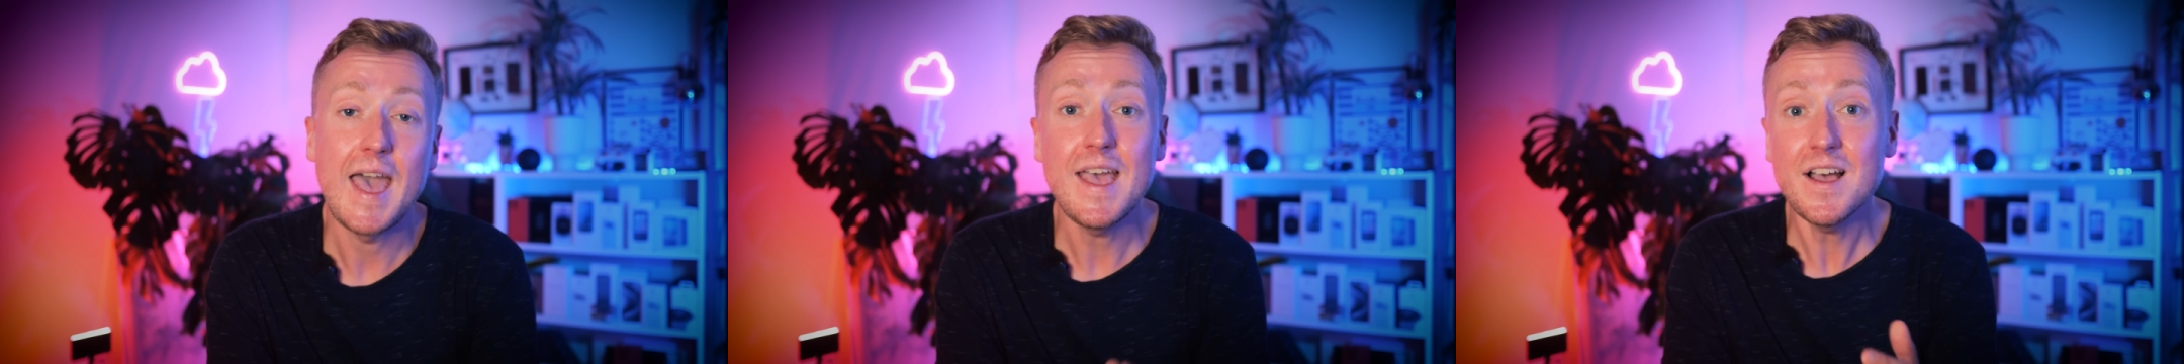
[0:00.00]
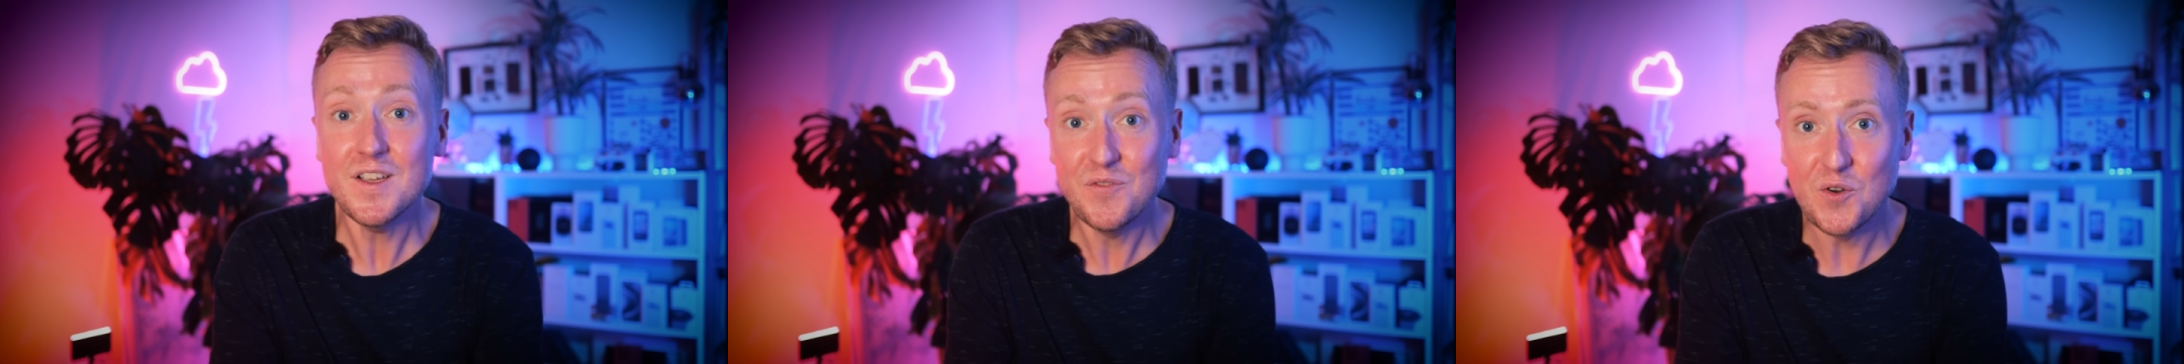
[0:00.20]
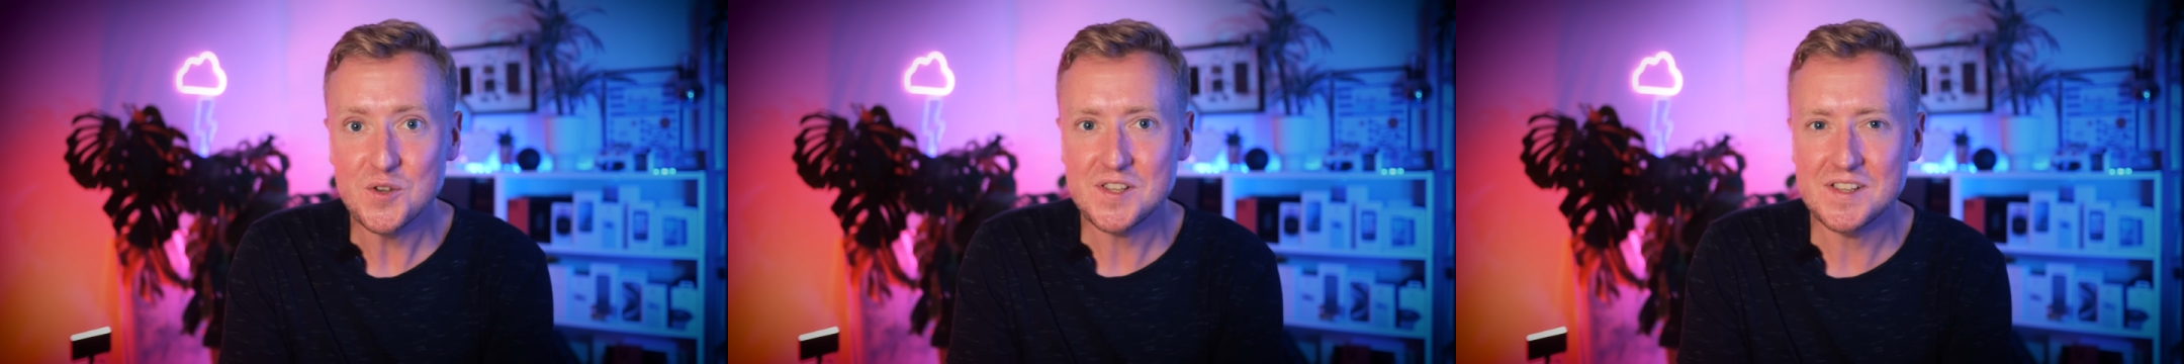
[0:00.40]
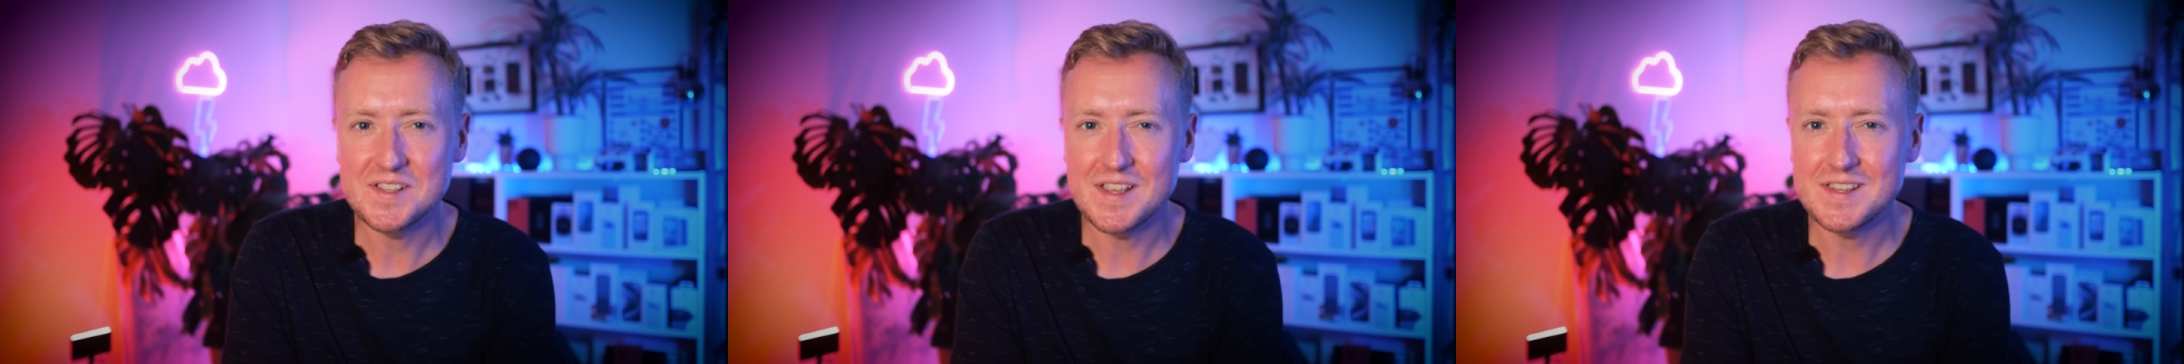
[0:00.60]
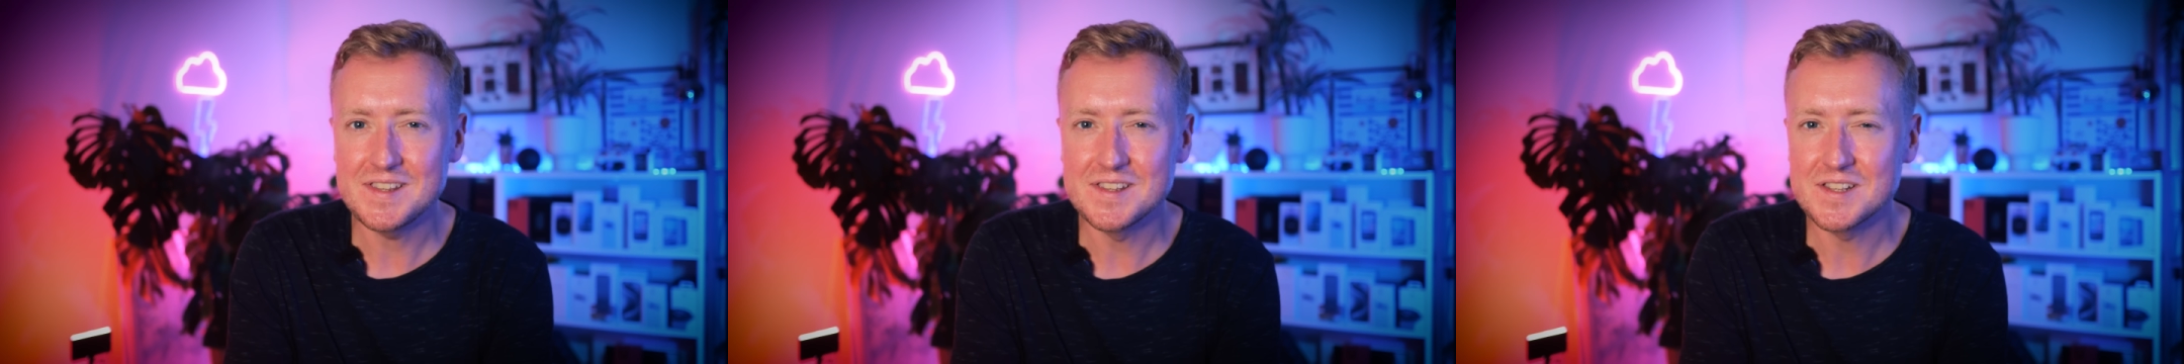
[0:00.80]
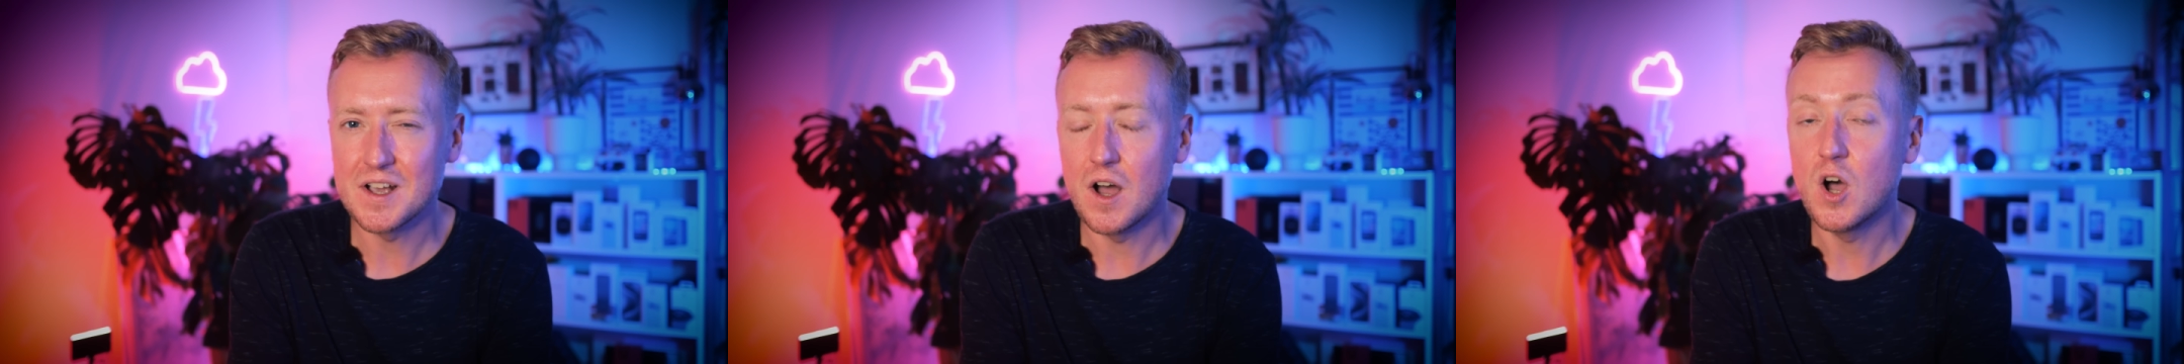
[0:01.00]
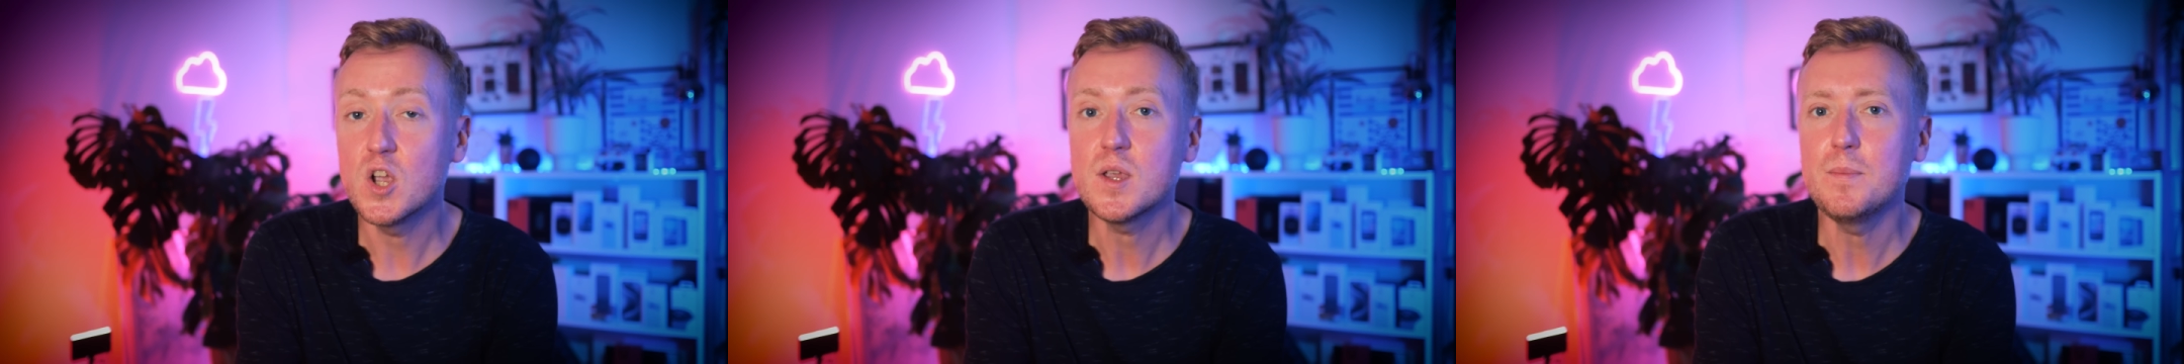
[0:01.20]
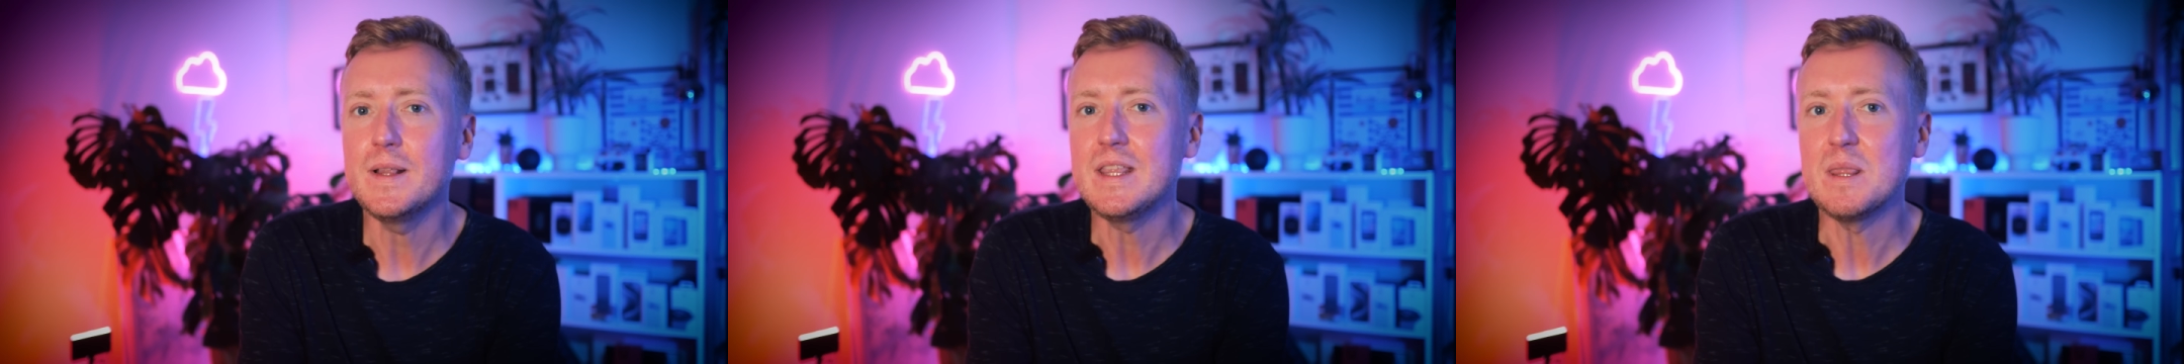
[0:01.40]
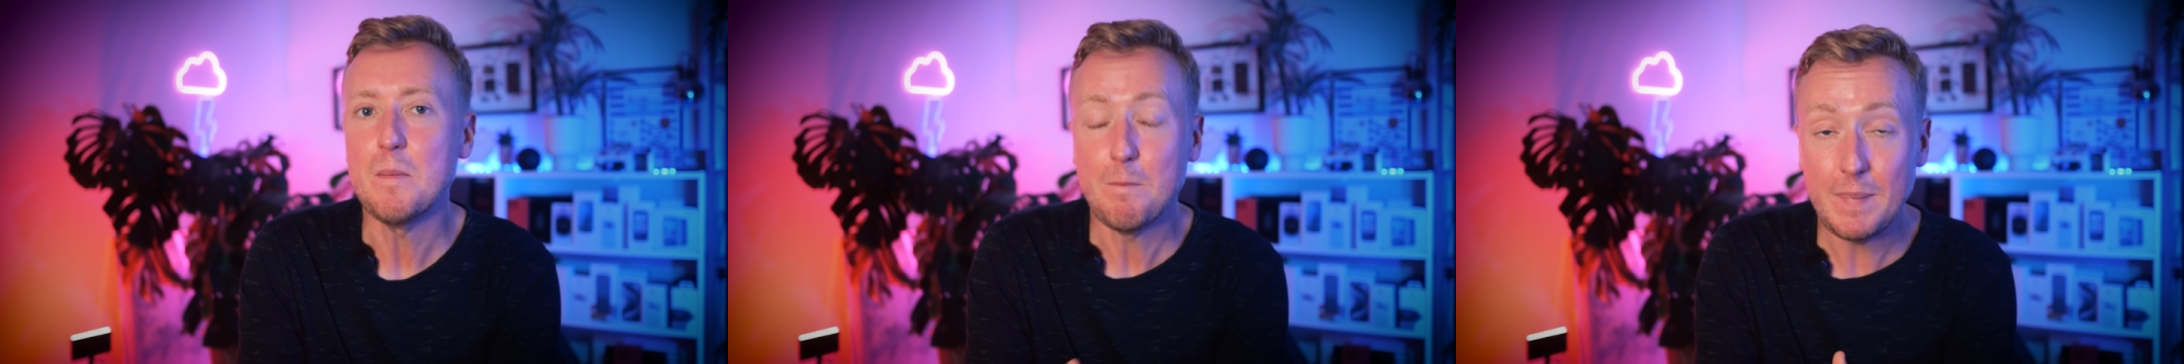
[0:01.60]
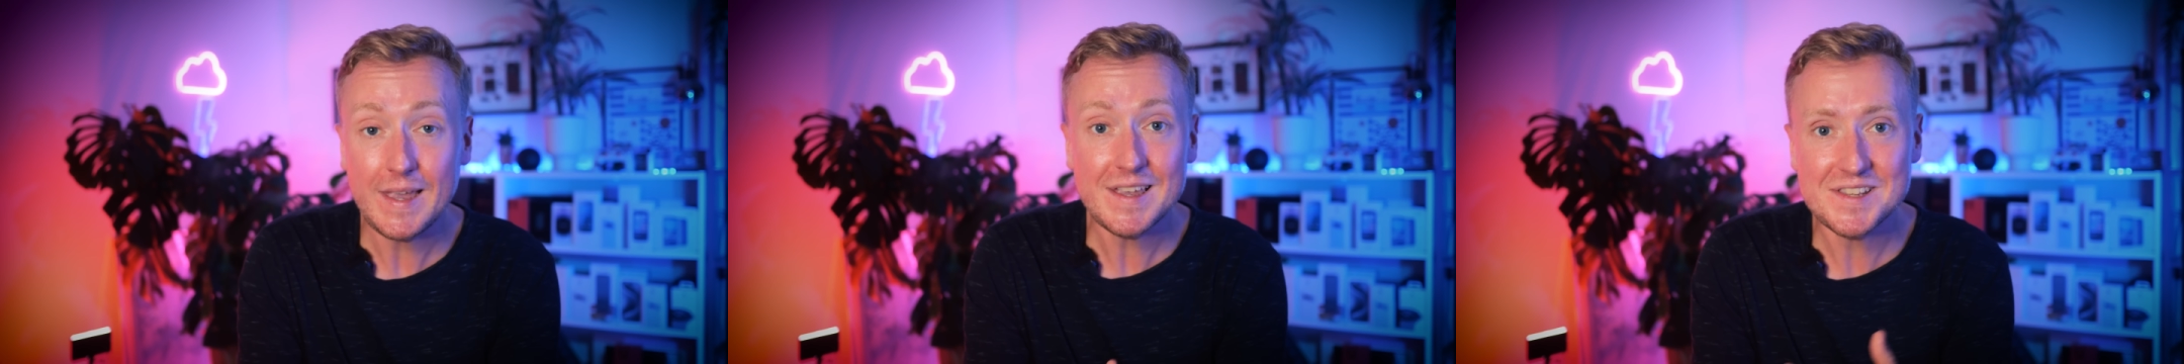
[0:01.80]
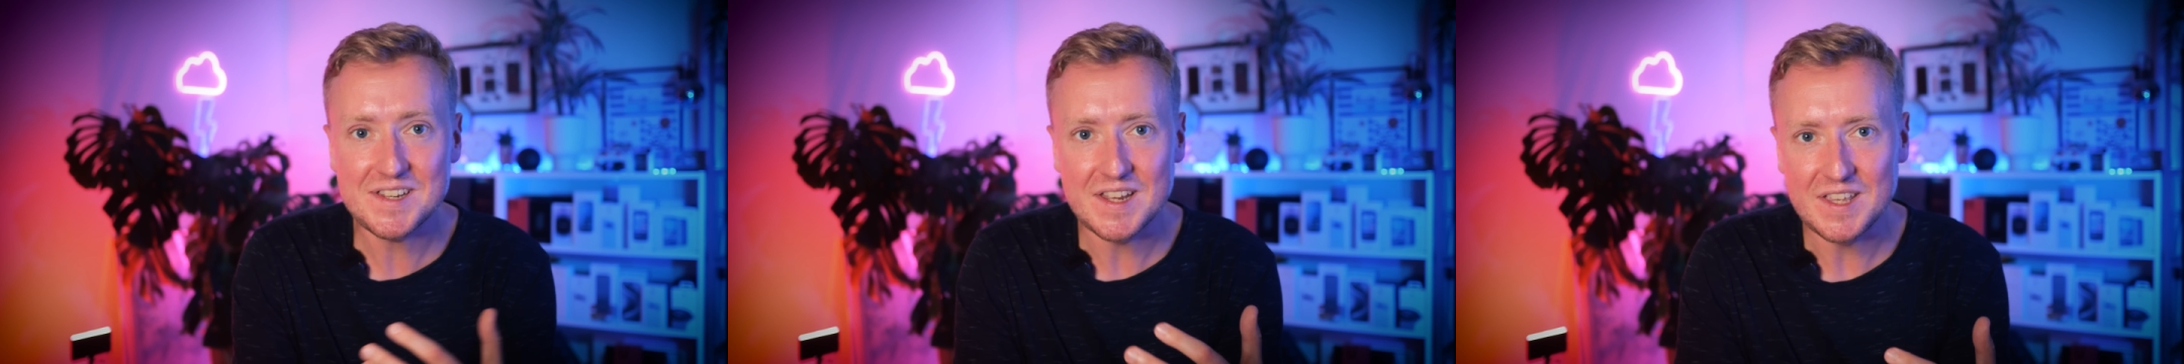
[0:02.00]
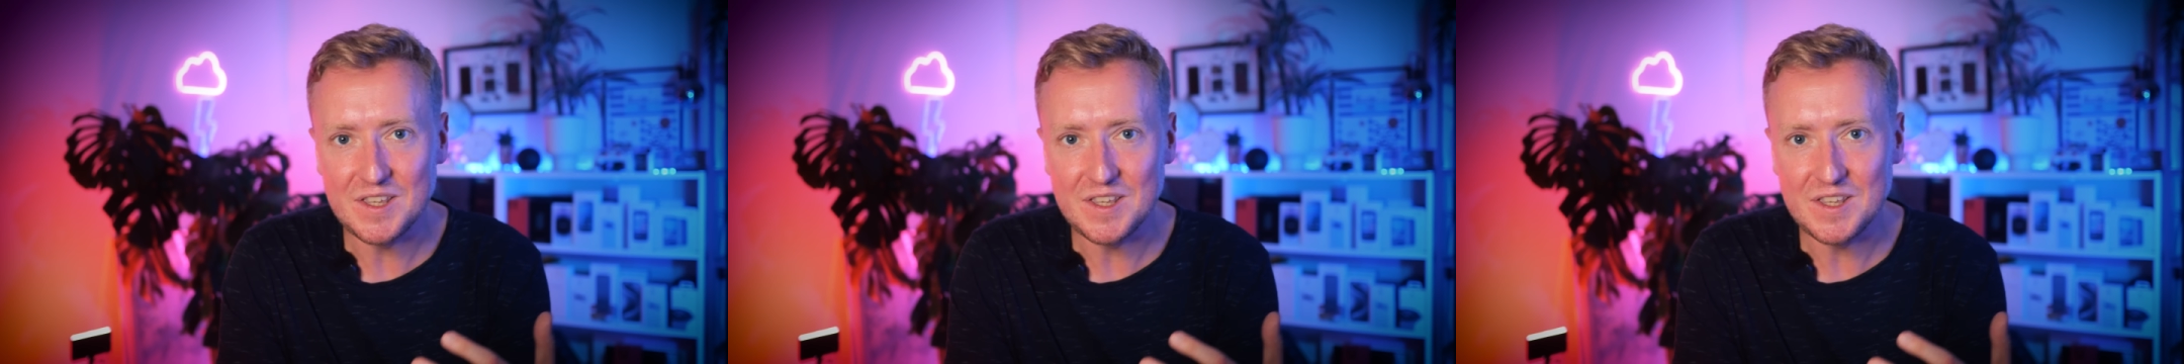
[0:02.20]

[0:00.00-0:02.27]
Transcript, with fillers: AI voice assistants are arguably the biggest